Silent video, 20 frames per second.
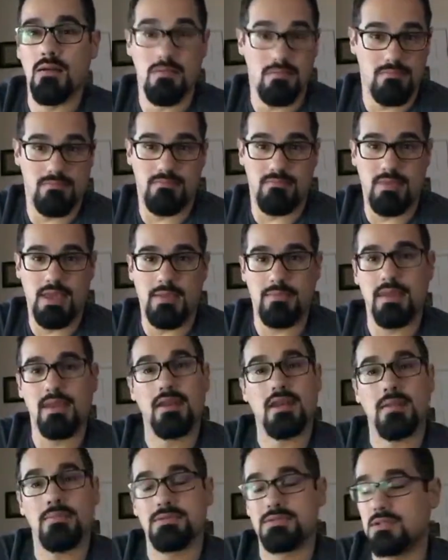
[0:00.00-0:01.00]
Maybe in
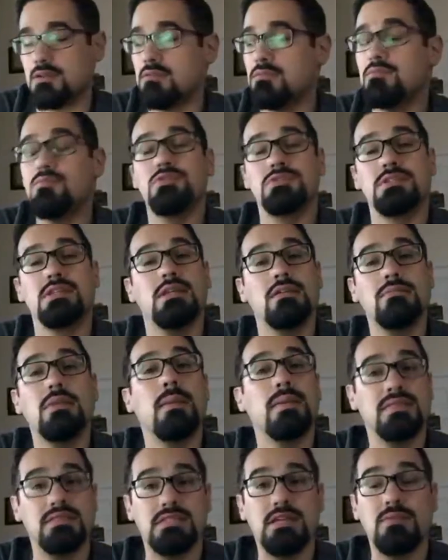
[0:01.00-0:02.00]
an episode. We'll see.
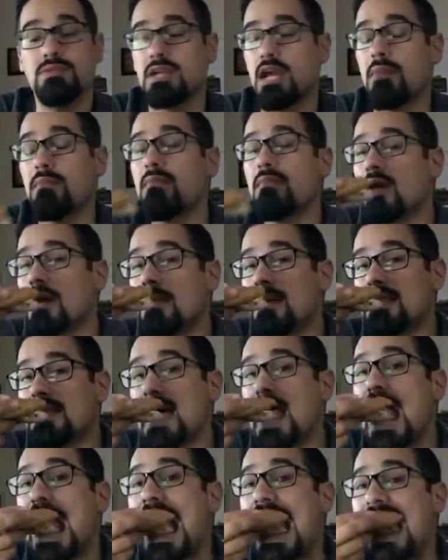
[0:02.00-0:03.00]
Maybe in the summertime. How about
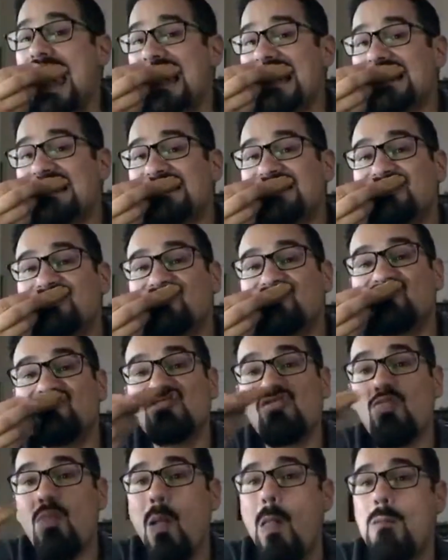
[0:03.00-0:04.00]
that?
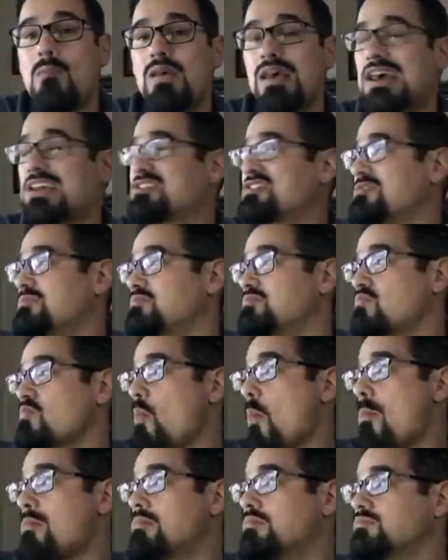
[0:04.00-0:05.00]
I got some
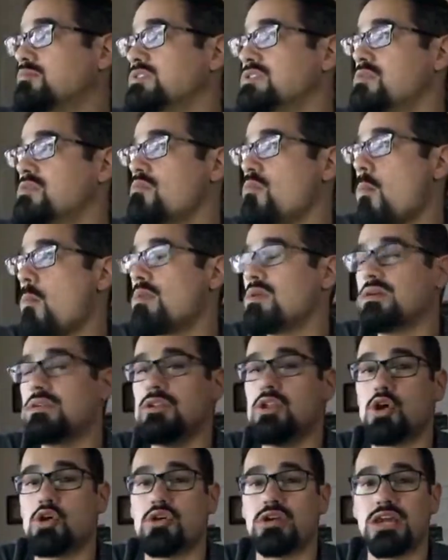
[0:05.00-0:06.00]

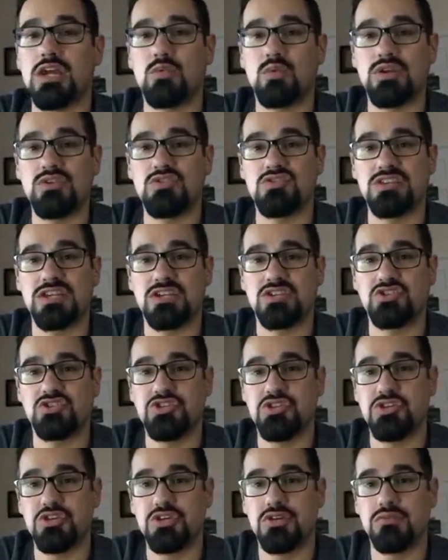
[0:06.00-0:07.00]
local gun rangers I can
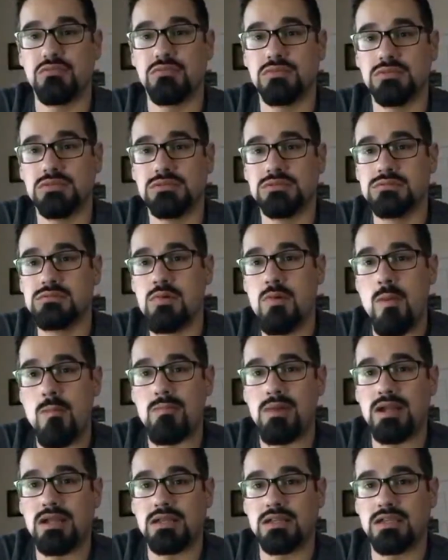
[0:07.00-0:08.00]
show you
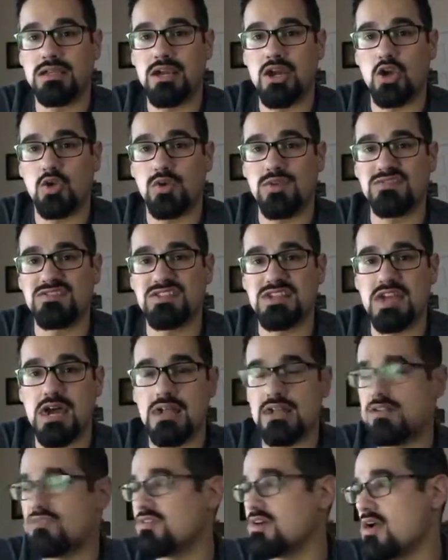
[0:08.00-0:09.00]
my Keanu Reeves
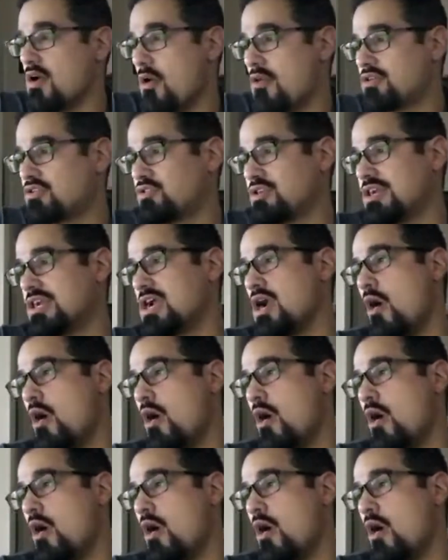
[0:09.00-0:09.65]
style of training.